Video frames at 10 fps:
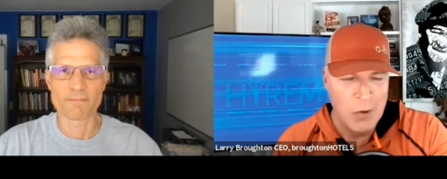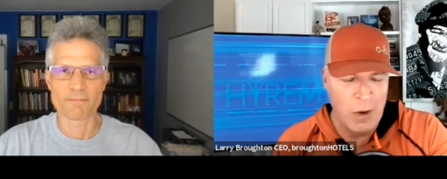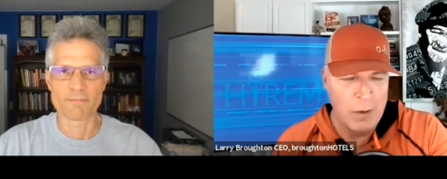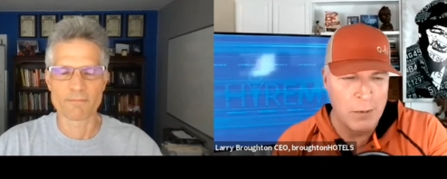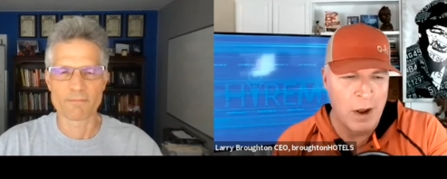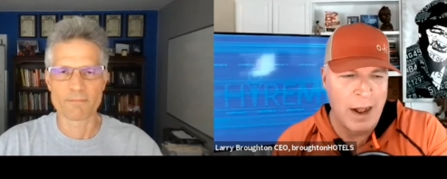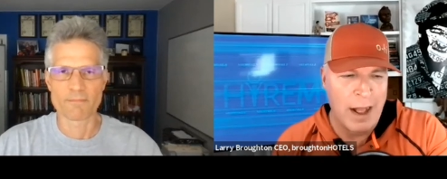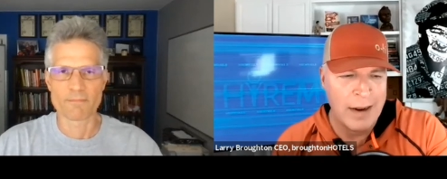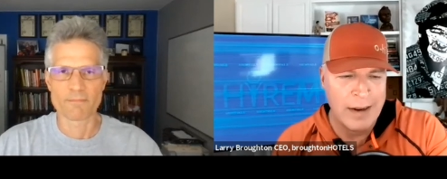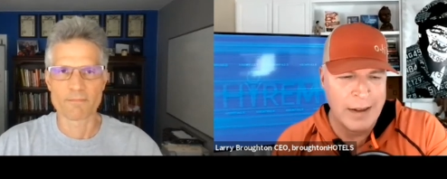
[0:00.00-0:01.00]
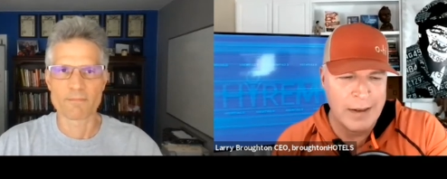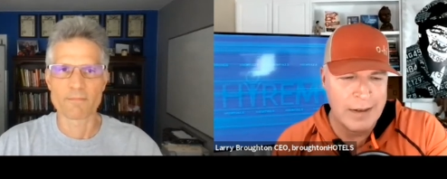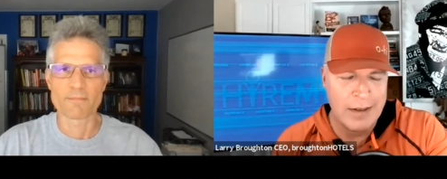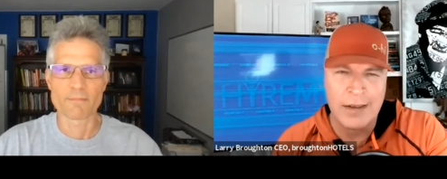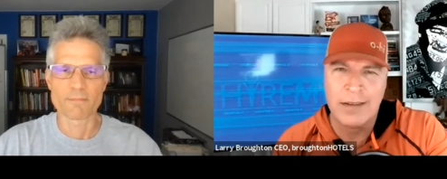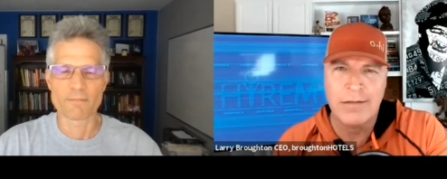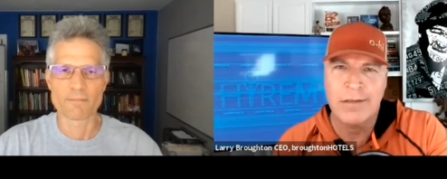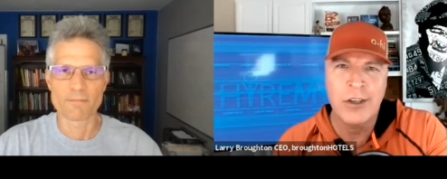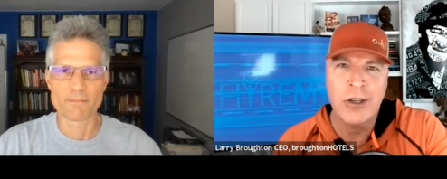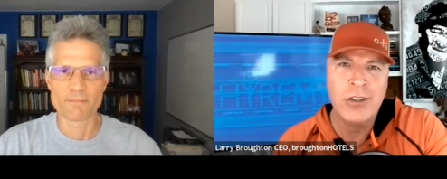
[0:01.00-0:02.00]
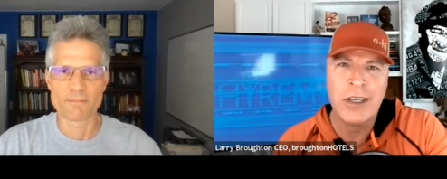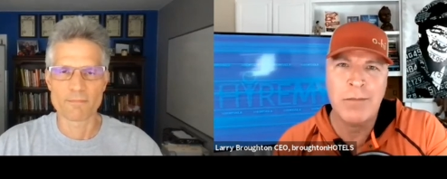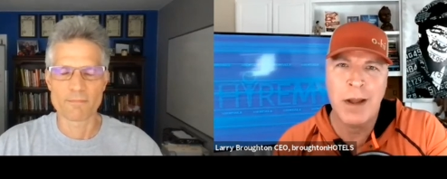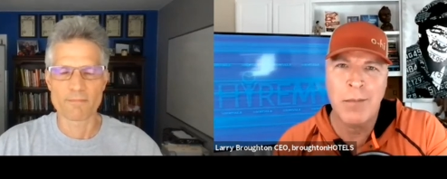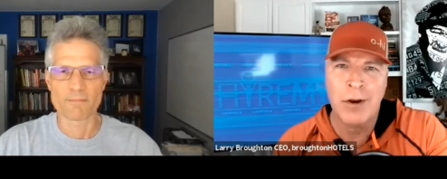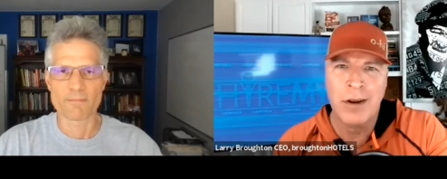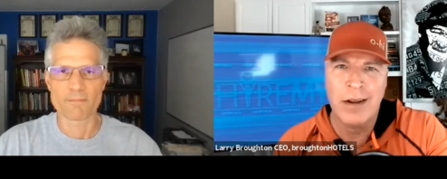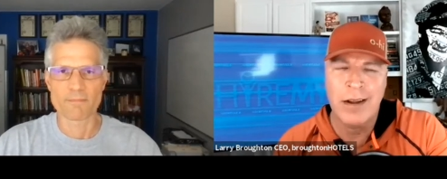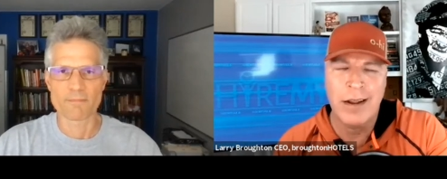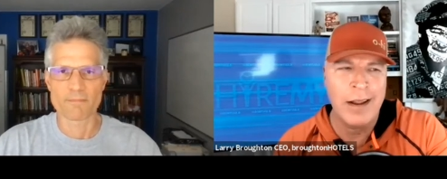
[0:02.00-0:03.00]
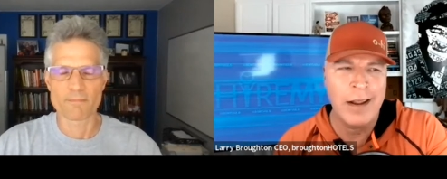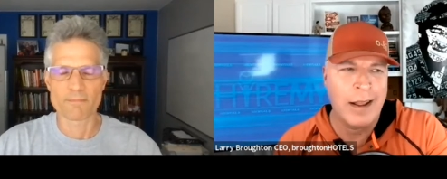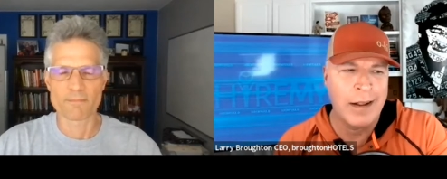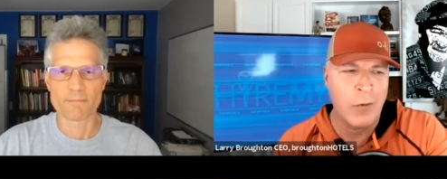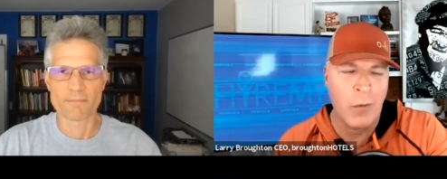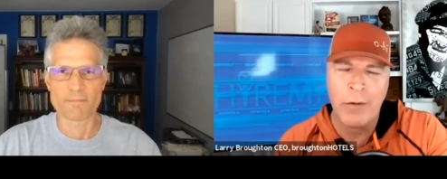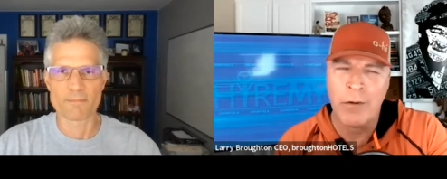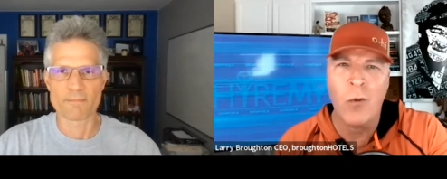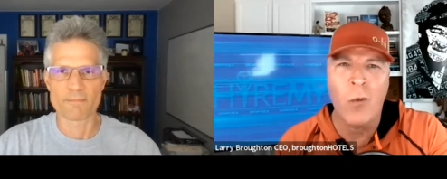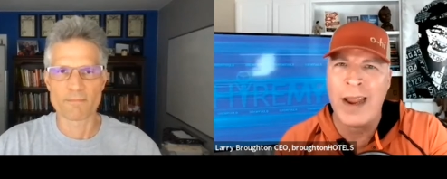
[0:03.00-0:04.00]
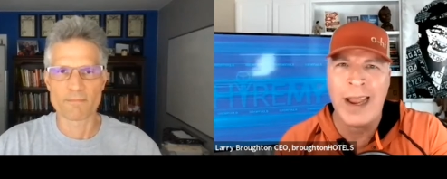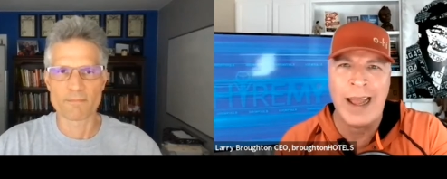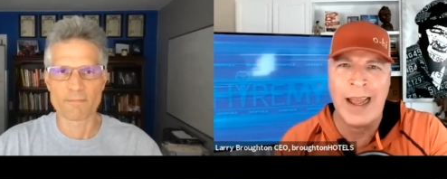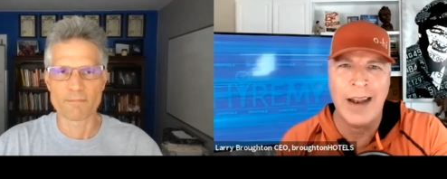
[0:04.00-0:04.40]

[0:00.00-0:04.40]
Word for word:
Speaker 1: we brought on a, a new team member and we were winging it.